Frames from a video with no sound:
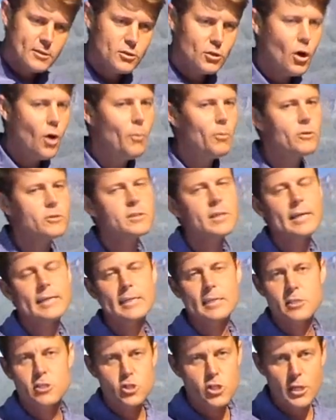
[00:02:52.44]
It's almost like
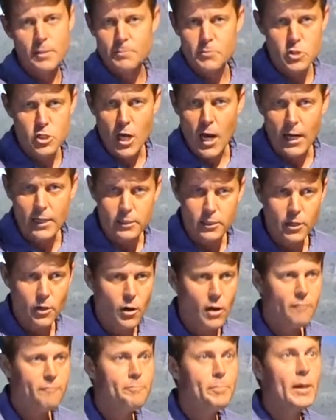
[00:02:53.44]
a chip shot, you
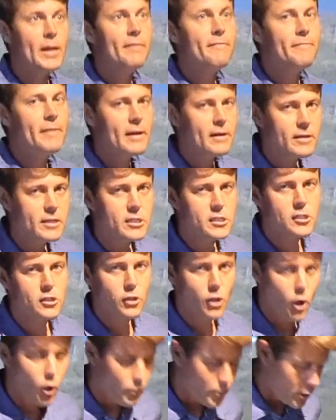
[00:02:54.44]
know, but a very
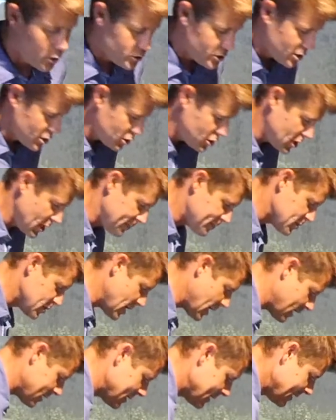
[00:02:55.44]
slow motion chip
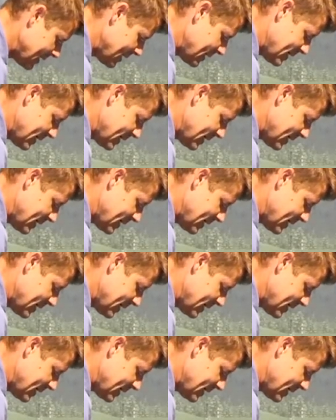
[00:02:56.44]
shot.